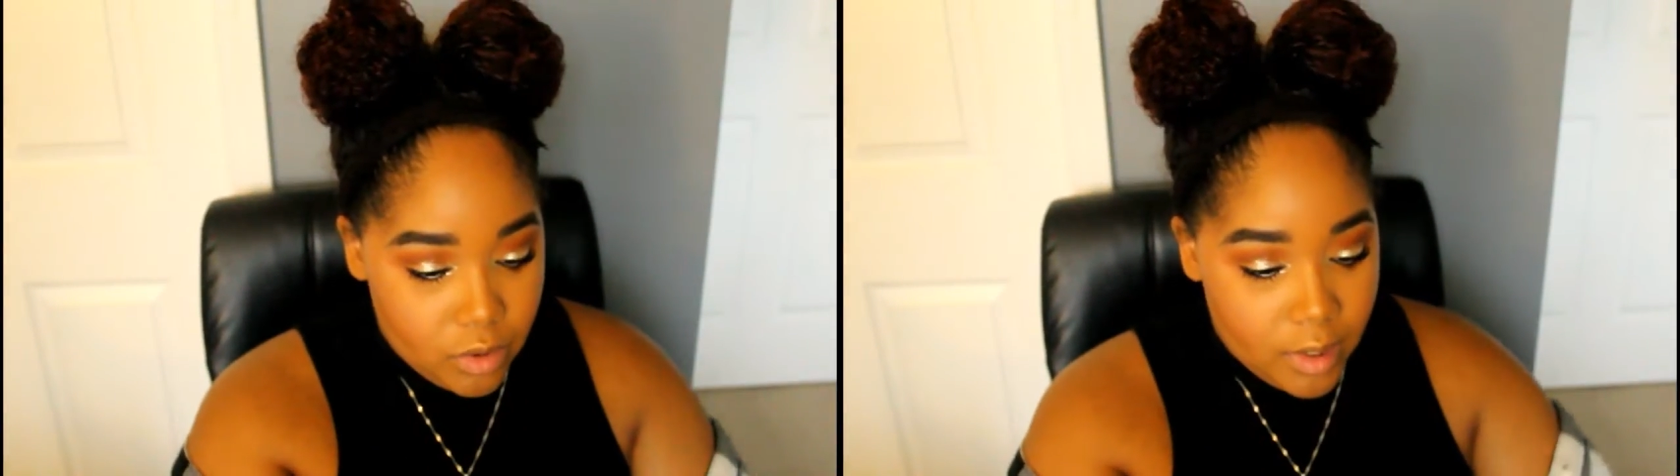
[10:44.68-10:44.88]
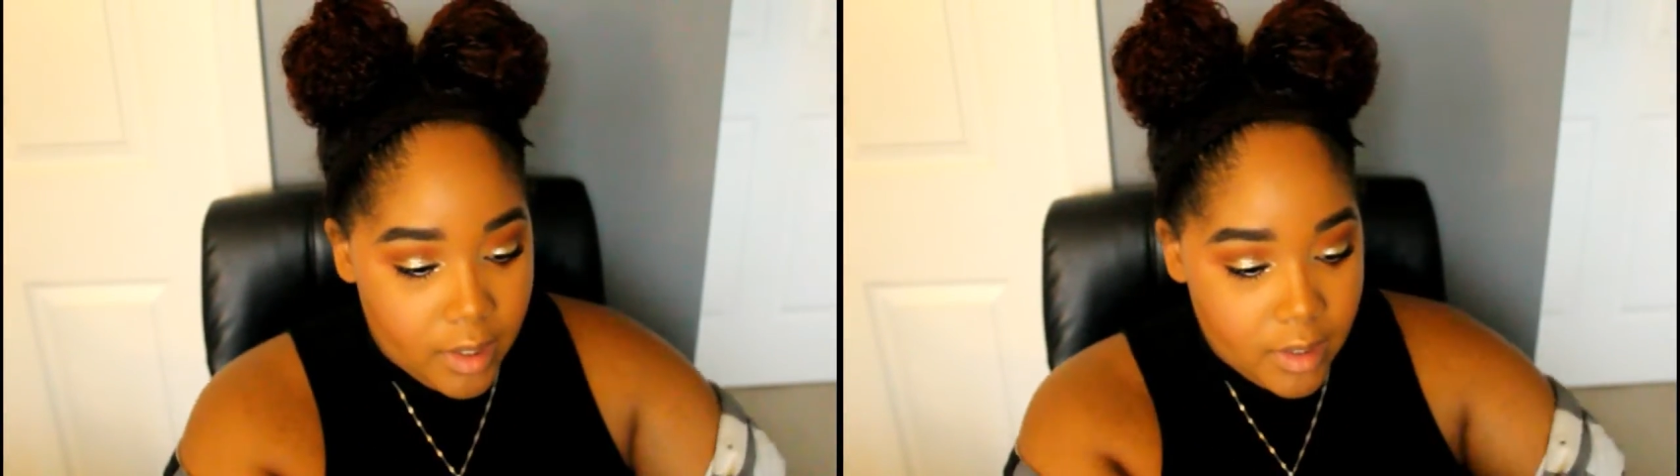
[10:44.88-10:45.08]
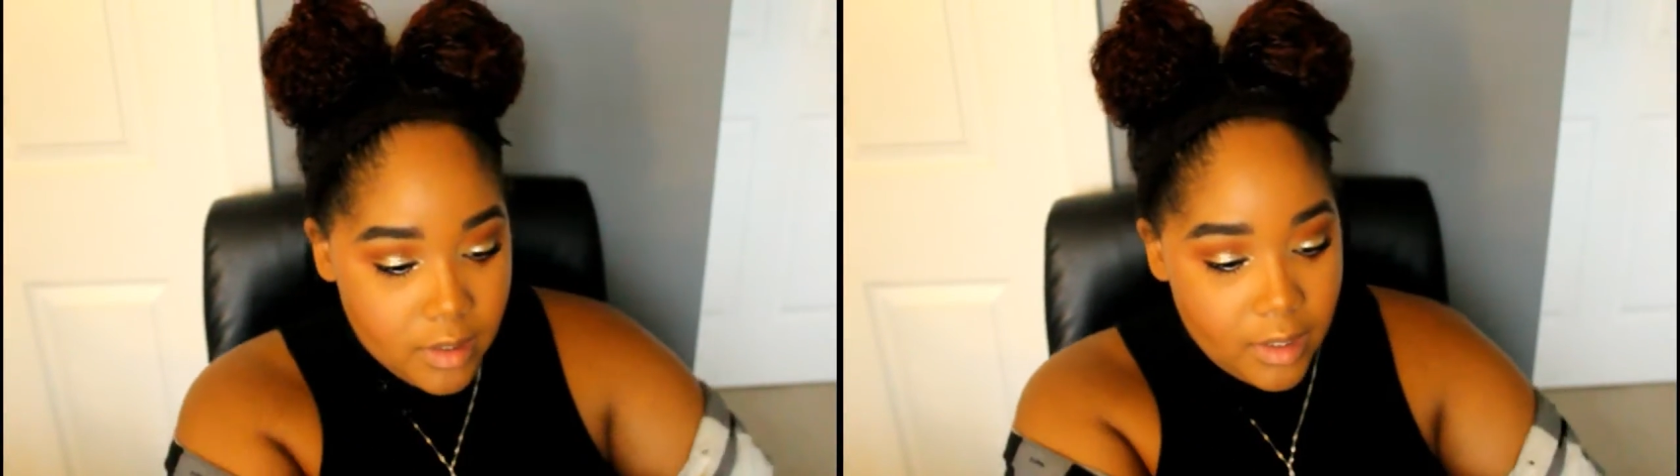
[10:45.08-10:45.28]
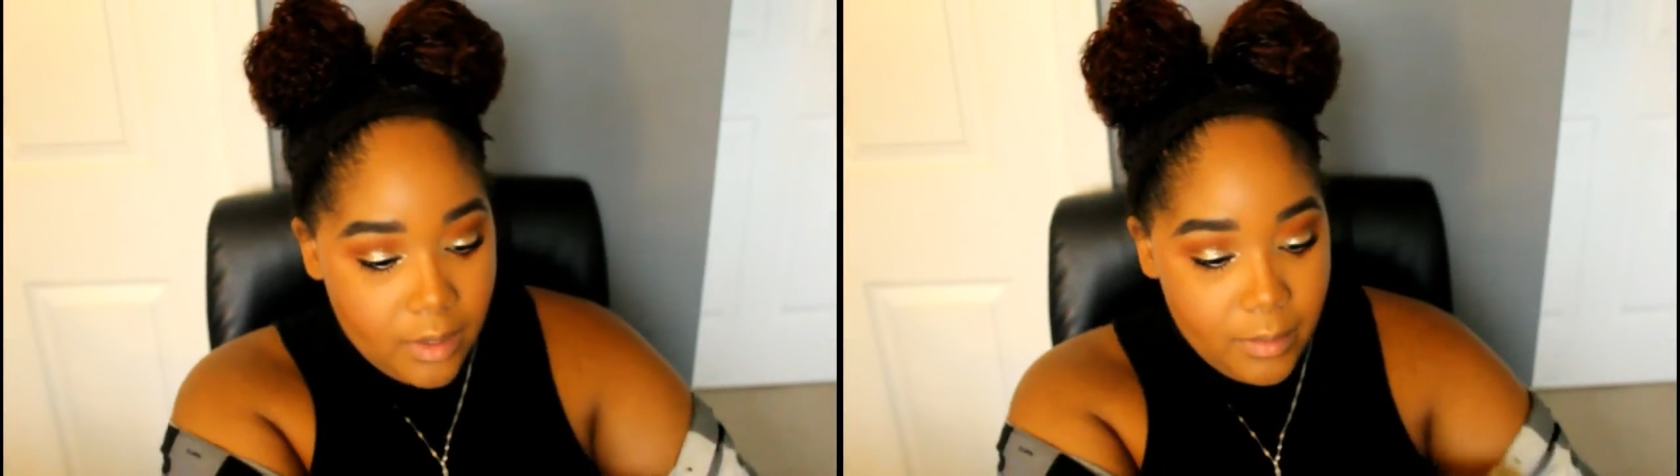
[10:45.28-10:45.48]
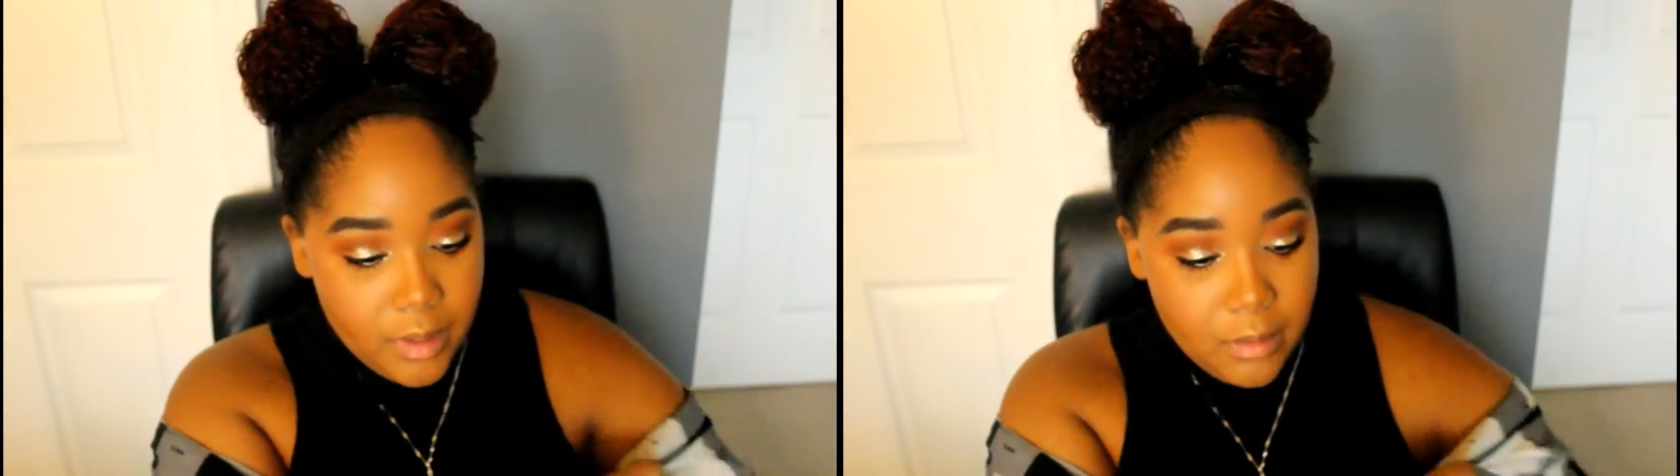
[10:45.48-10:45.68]
you guys,
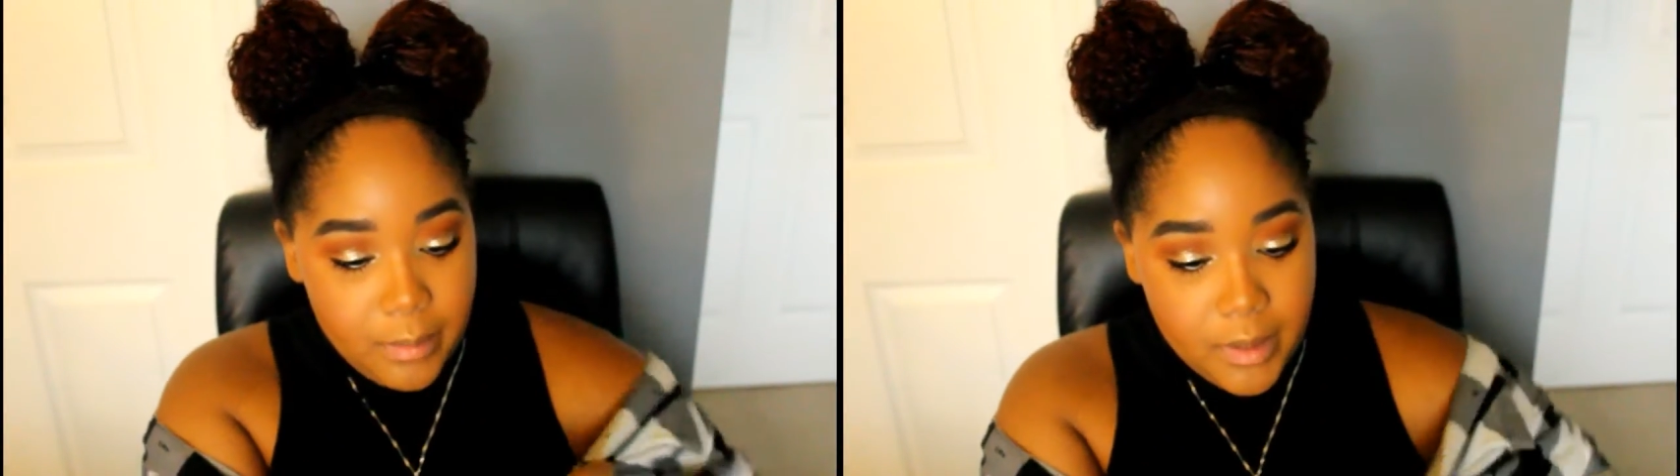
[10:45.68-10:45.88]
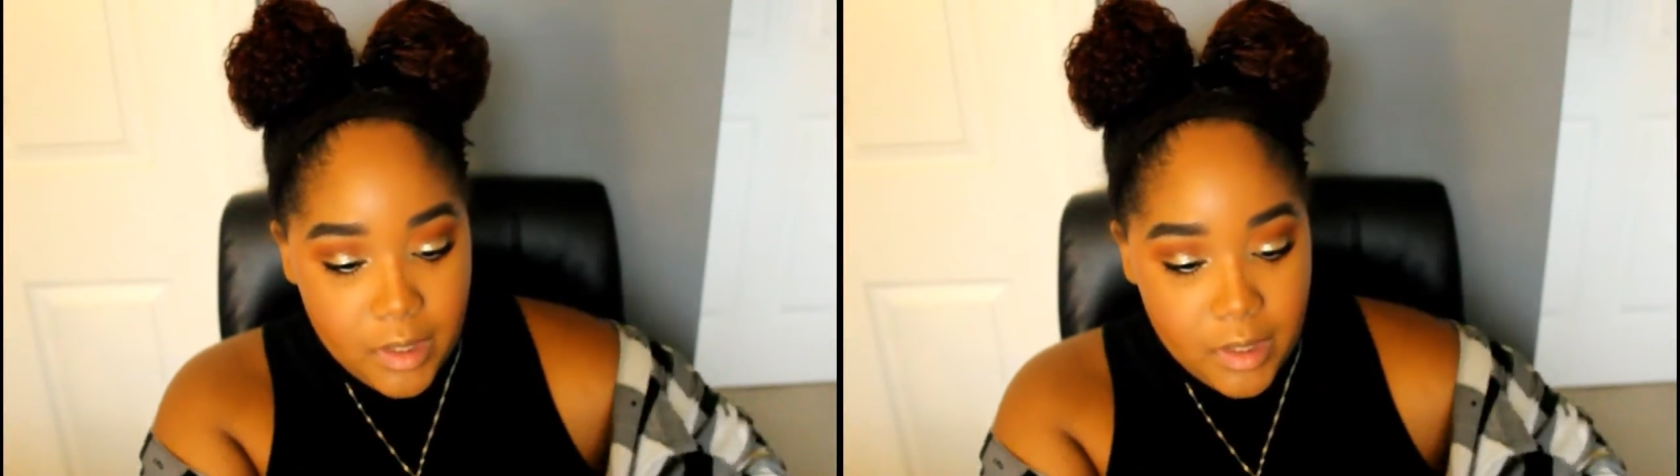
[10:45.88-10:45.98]
I want to